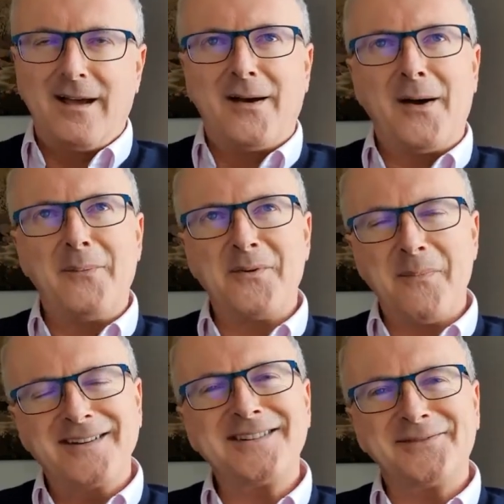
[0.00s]
I'm
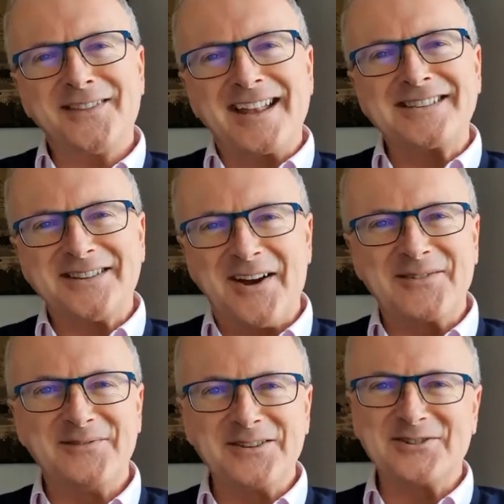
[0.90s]
reminded of that song
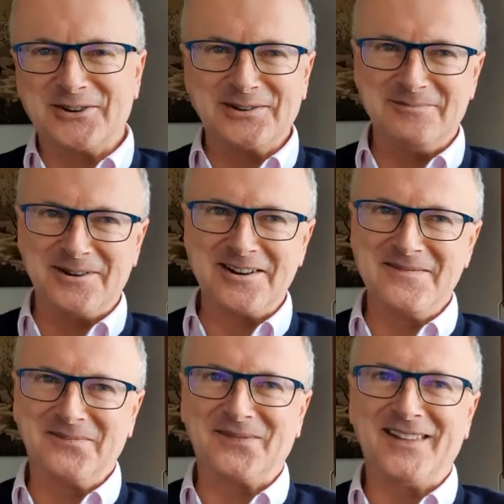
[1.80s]
from the Jungle Book.
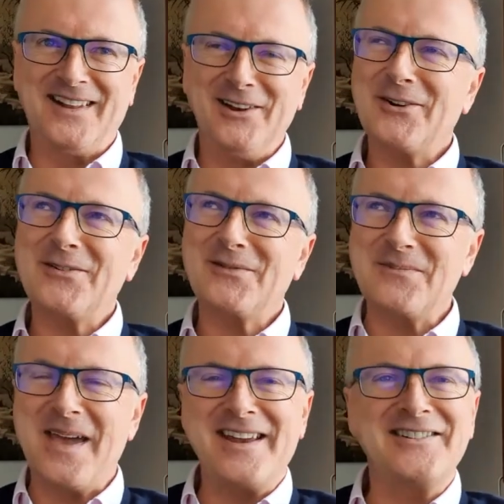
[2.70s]
Look for the
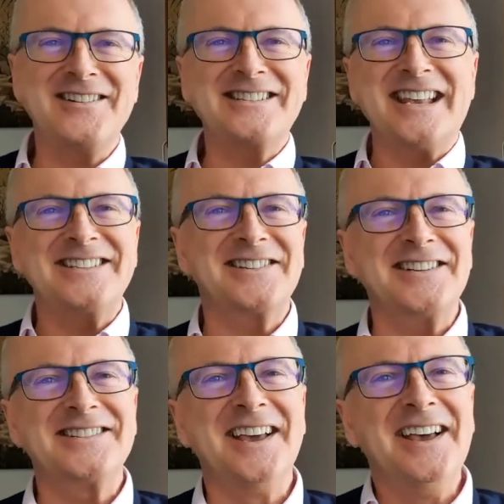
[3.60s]
bare
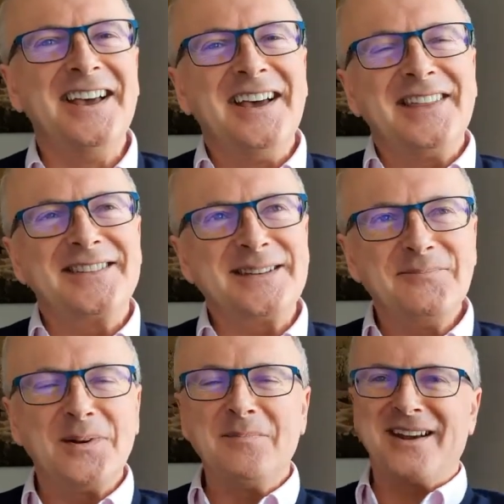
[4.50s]
necessities, the
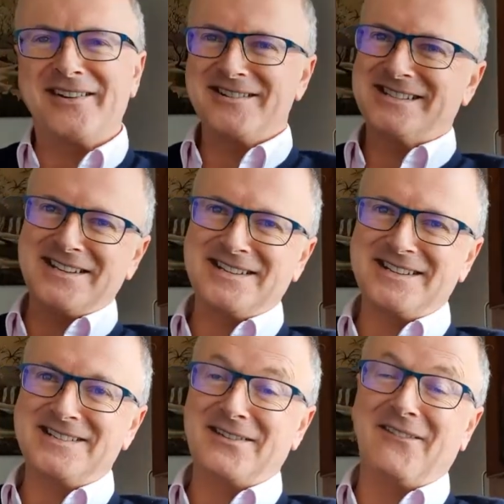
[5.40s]
simple bare
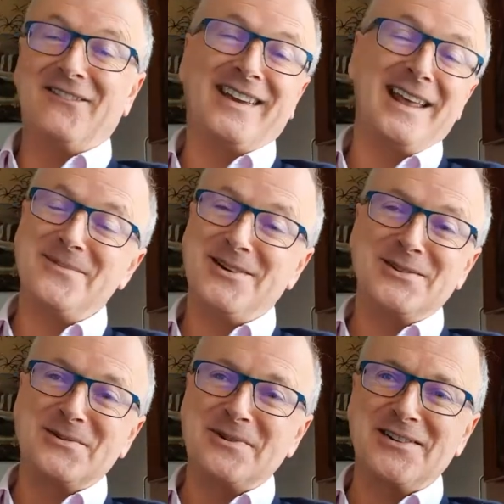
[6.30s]
necessities. Forget about
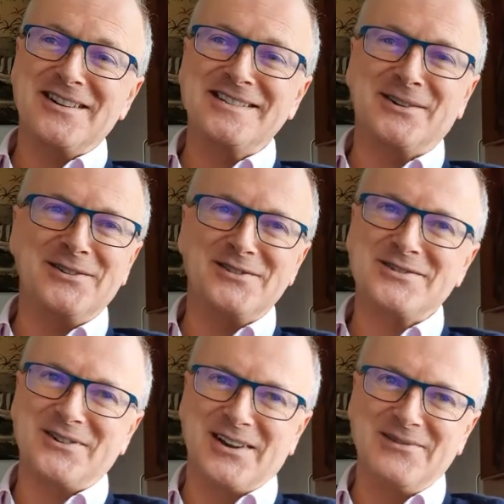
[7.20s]
your worries or your
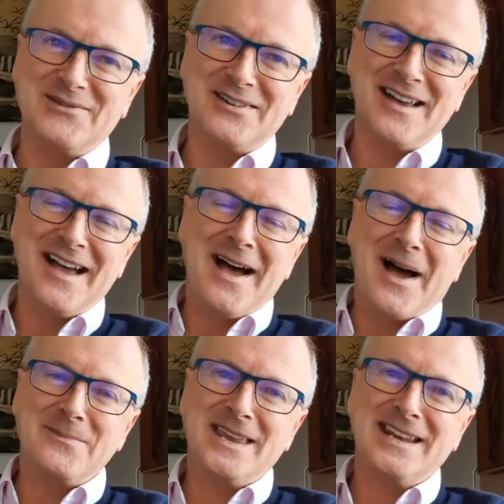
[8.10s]
strife.
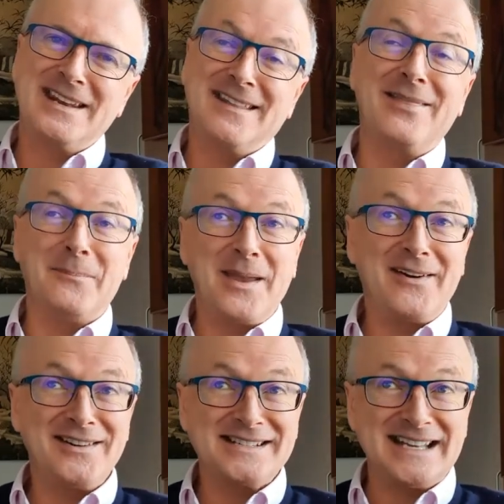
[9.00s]
I mean, the
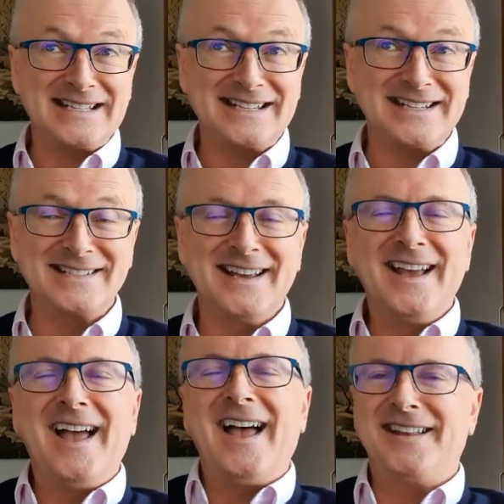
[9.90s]
bare necessities,
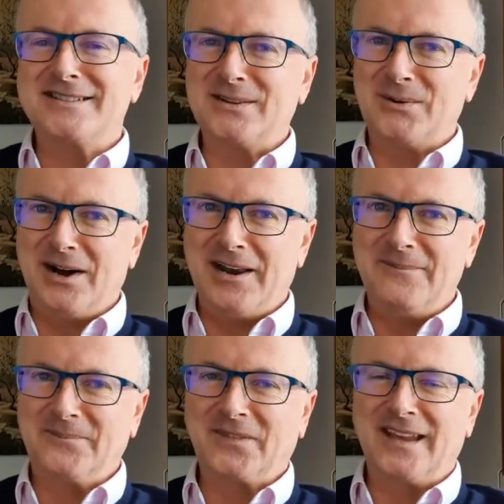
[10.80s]
and so
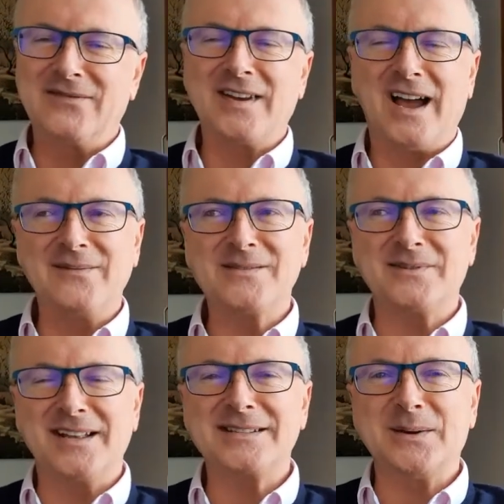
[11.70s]
on. If times were
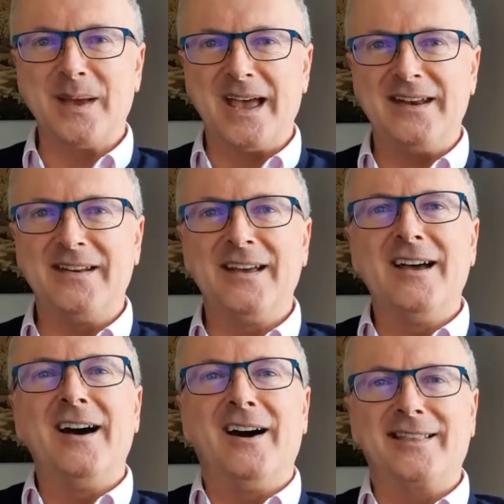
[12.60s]
not so bad,
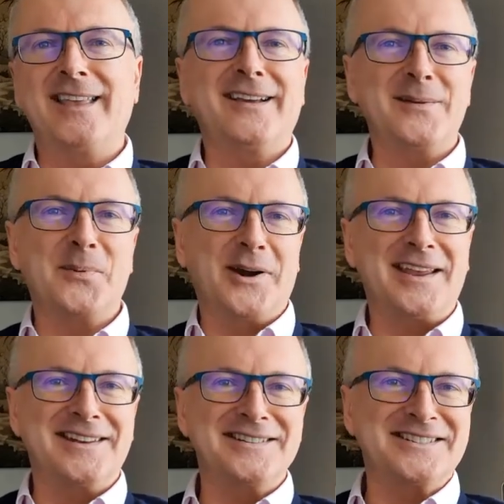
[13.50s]
I think I'd
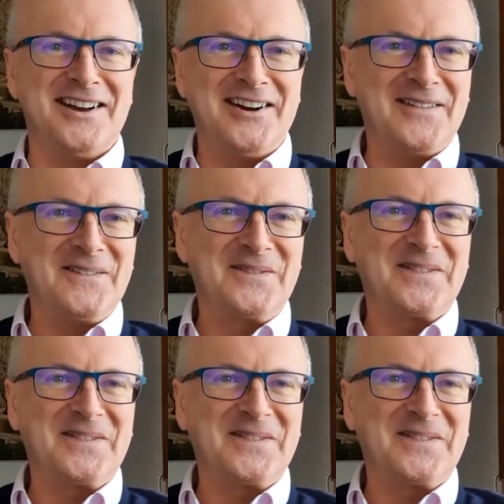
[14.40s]
break into song.